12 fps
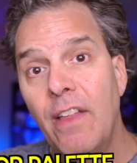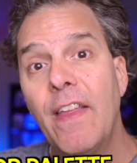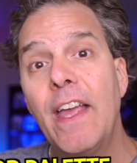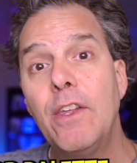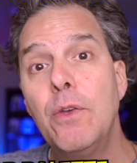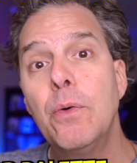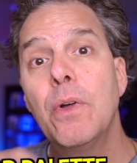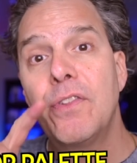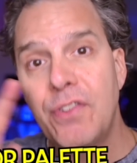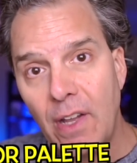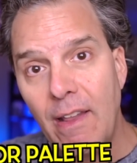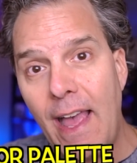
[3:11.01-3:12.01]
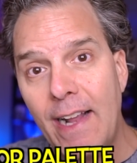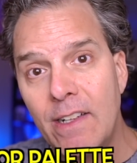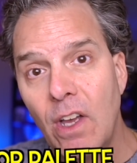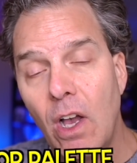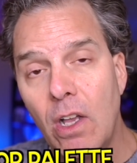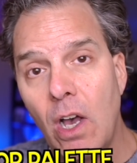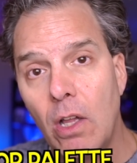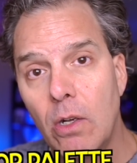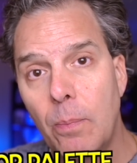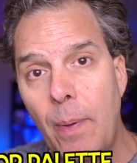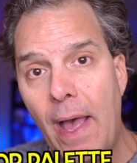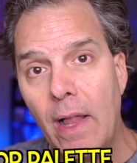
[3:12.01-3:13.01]
that you select a
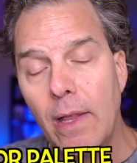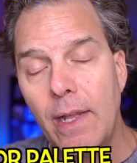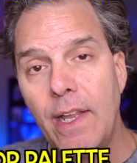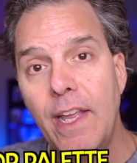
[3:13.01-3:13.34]
color palette,